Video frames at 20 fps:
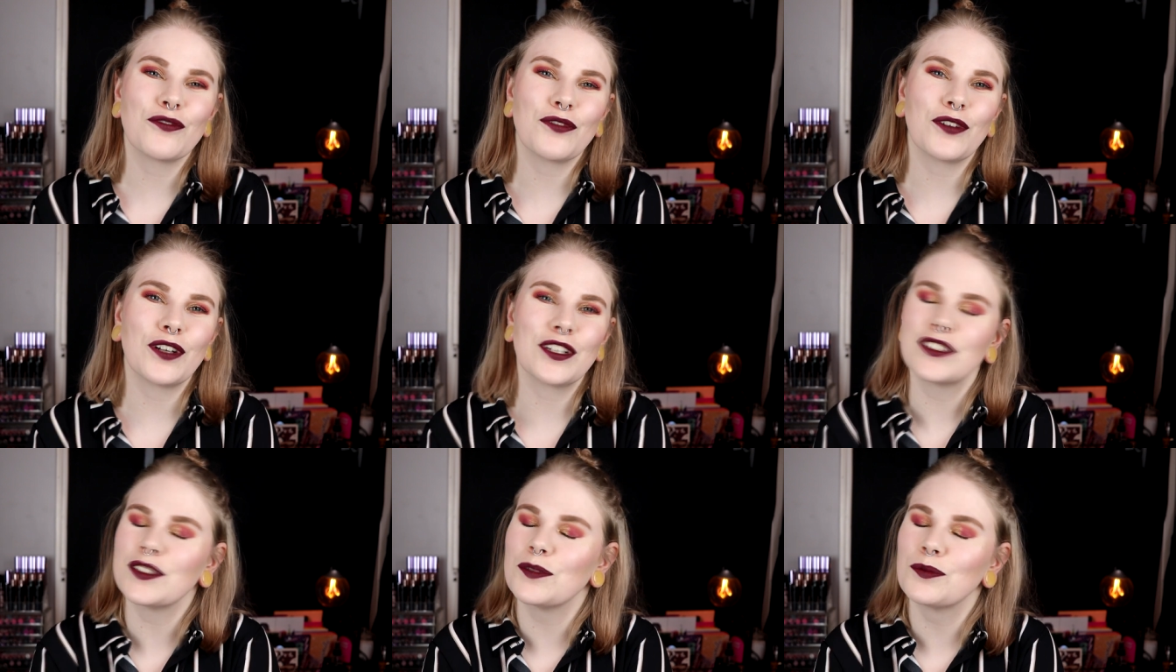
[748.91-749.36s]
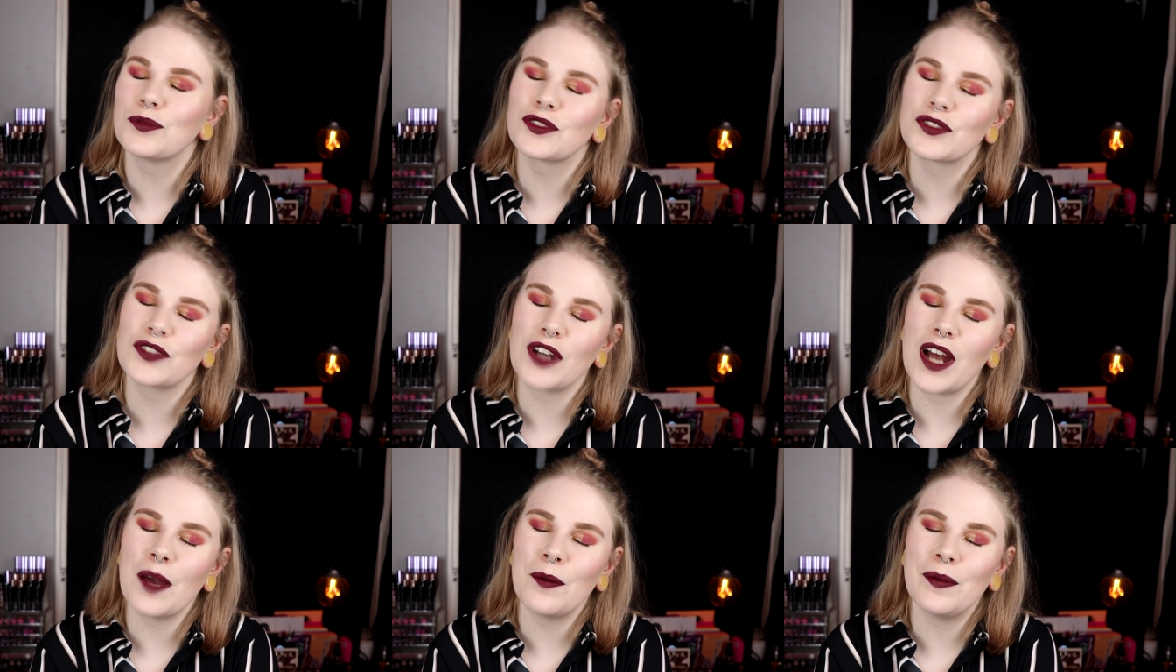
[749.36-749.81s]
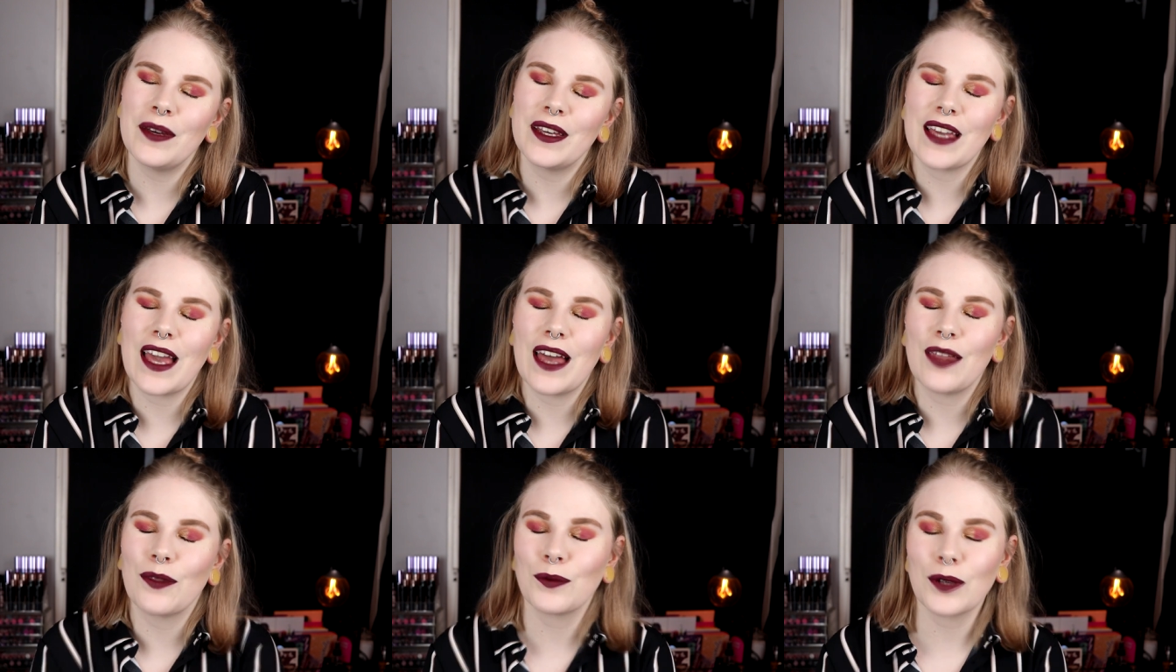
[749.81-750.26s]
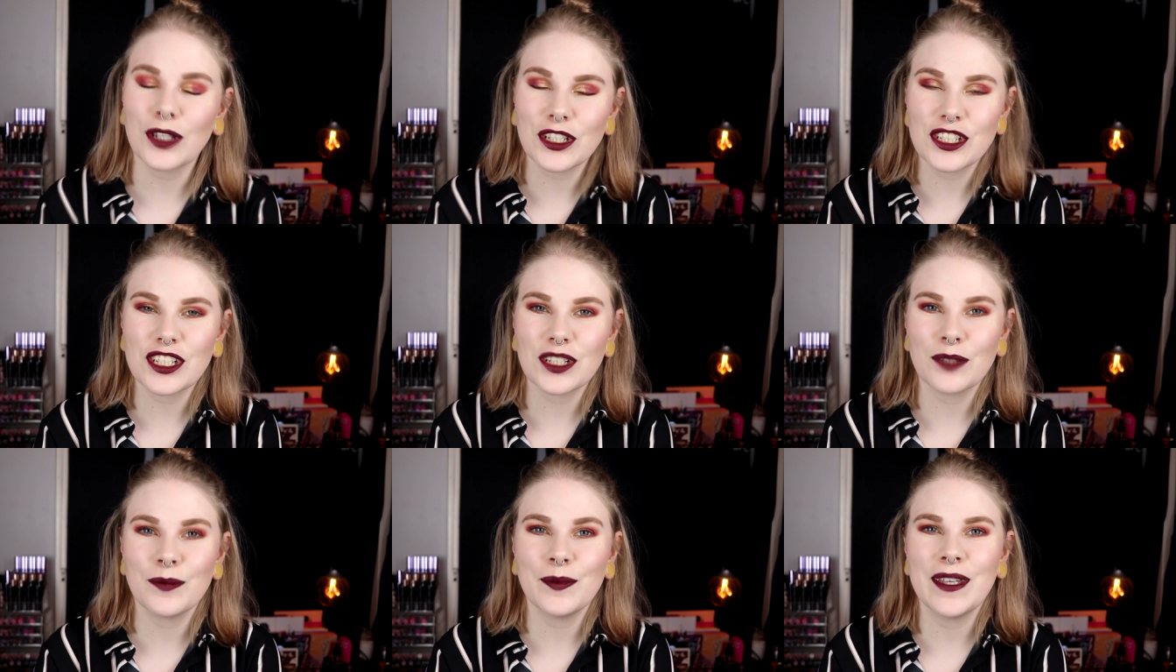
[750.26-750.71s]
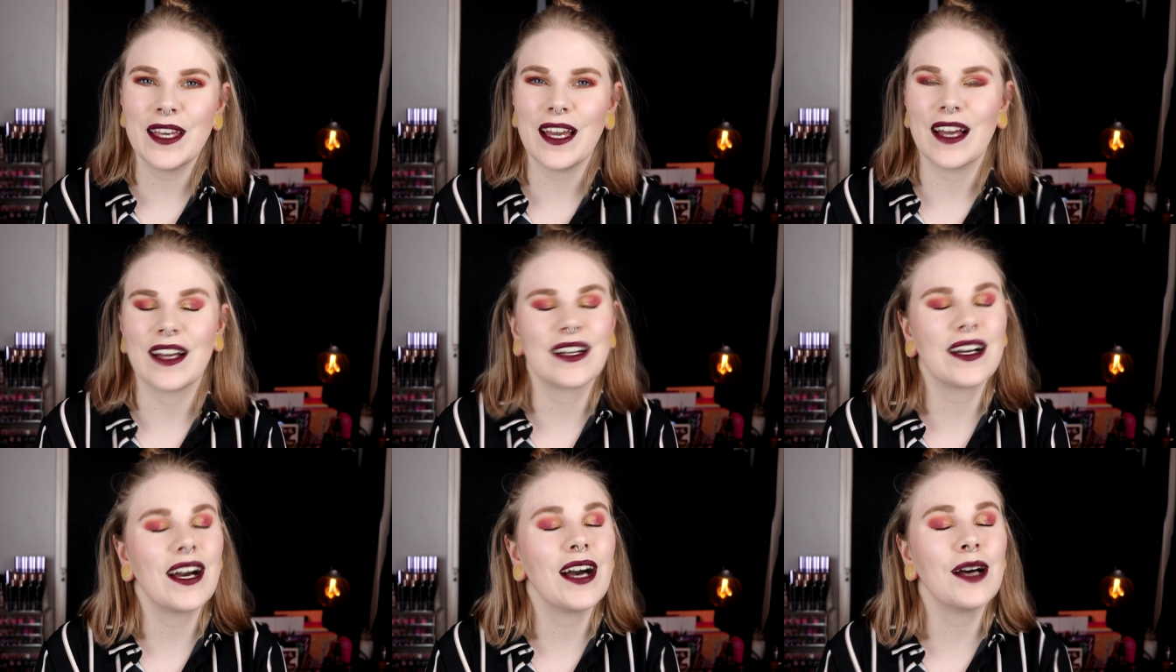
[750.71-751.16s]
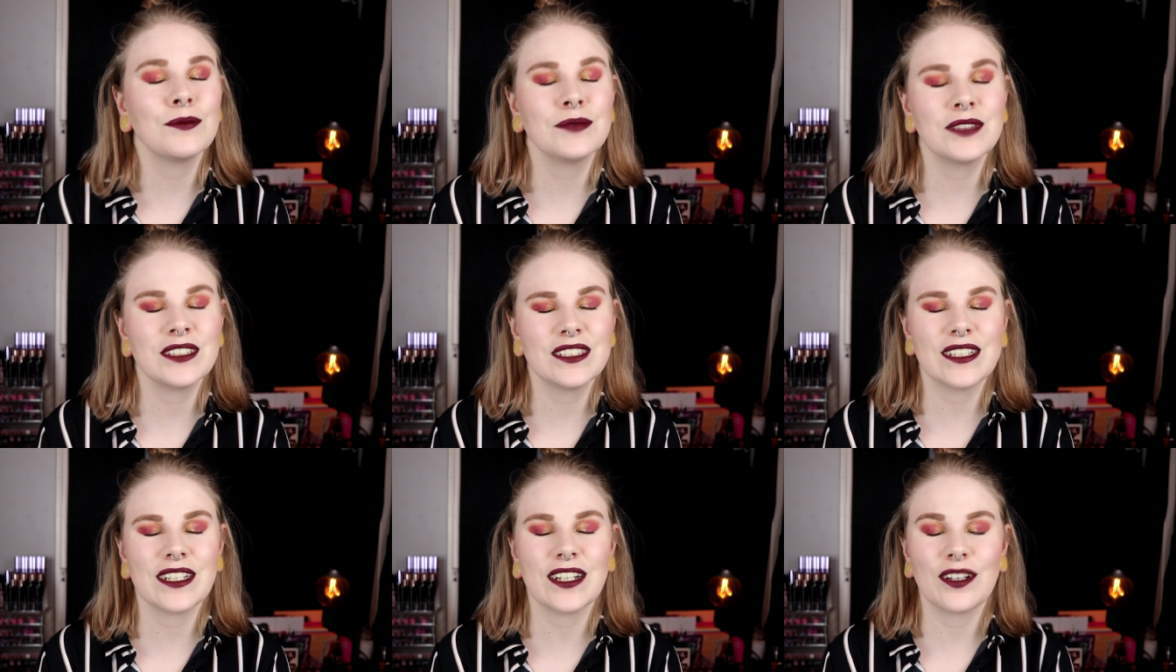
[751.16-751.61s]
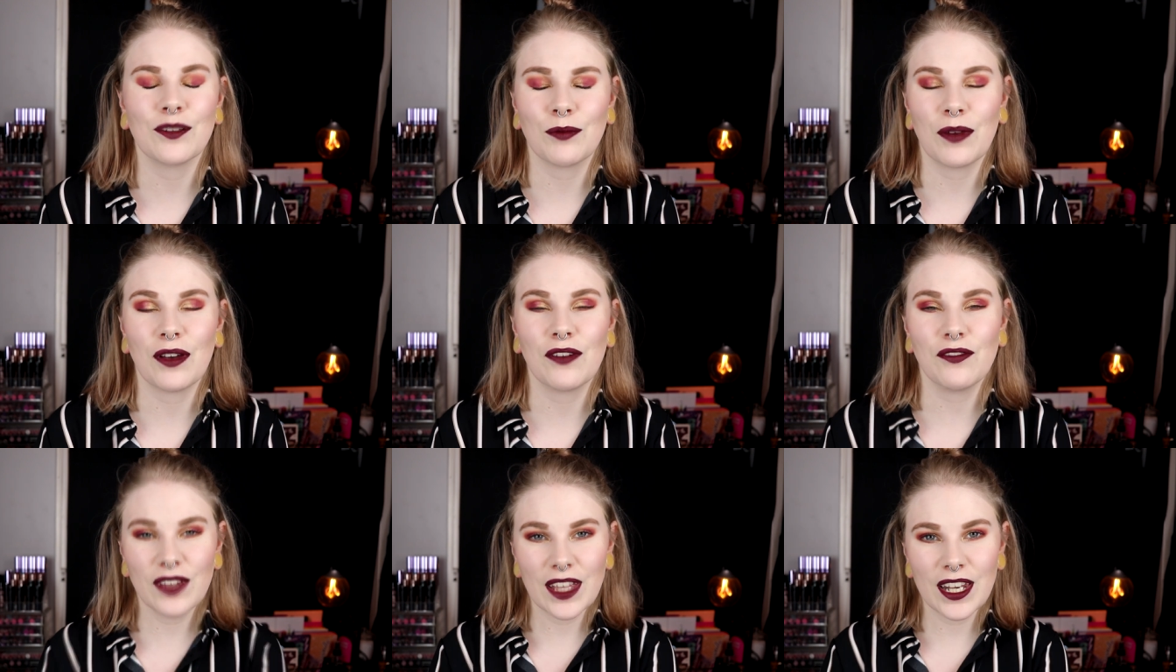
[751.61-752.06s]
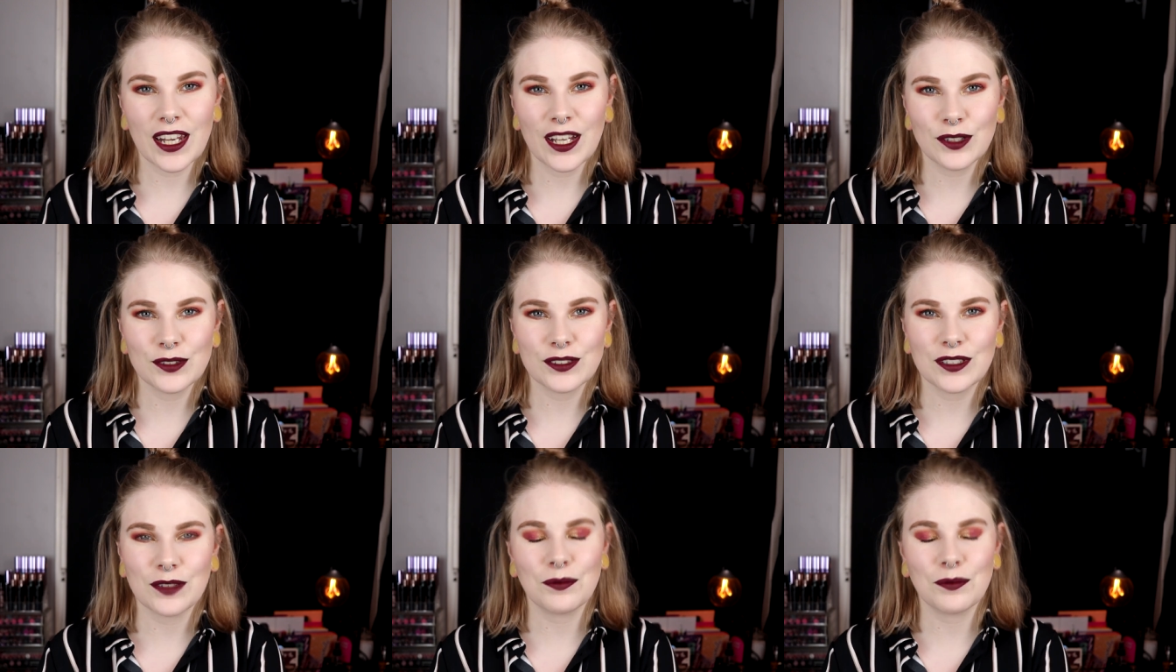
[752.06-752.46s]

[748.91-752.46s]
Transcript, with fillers: for subscribing and watching me and commenting on my videos.